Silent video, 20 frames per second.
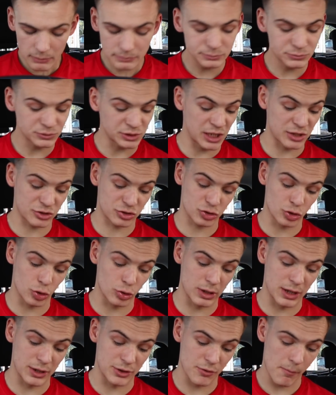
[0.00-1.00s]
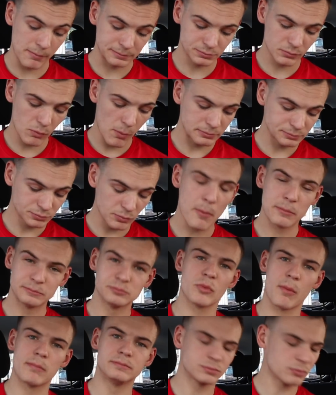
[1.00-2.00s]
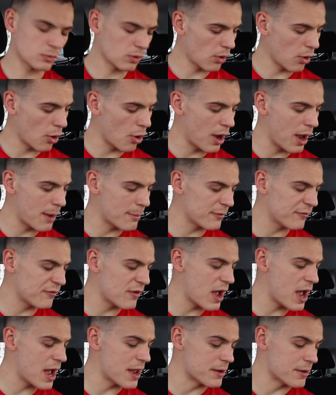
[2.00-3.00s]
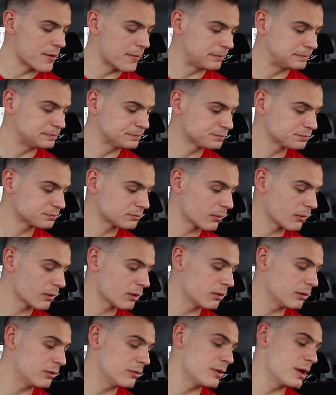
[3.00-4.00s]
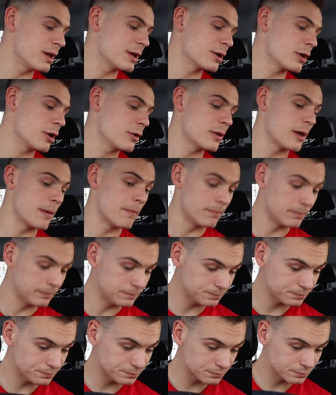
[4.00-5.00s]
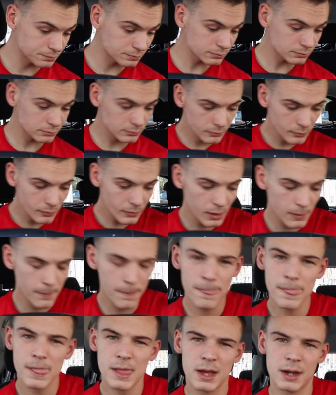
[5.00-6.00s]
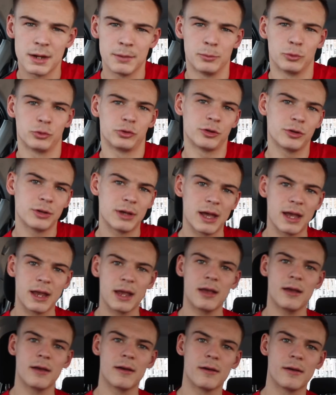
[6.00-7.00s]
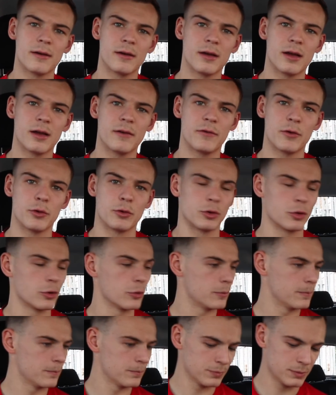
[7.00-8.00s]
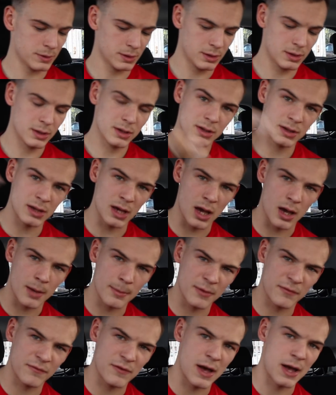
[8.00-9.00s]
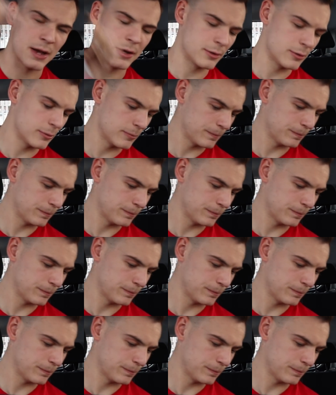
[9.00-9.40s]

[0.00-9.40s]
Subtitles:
That's solid. I am a fan. There you go then. I'm also getting a phone call. Yeah, I'm a fan.